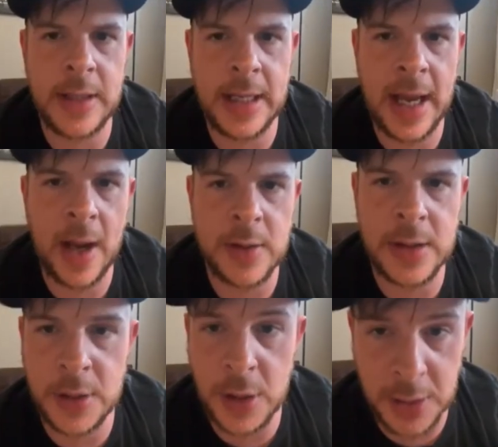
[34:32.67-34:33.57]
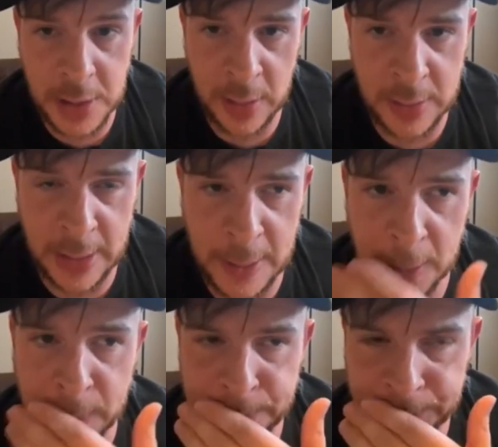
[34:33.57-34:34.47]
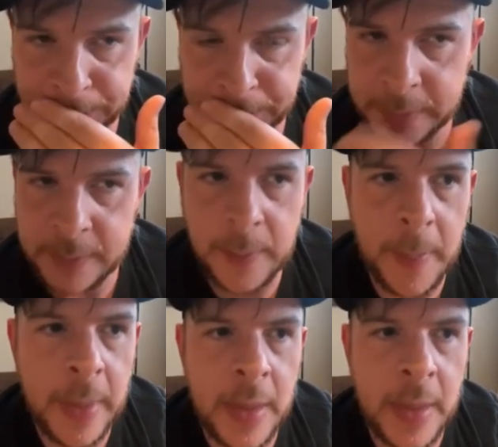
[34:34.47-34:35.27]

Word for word: Danhausen, Josh Alexander. Mm.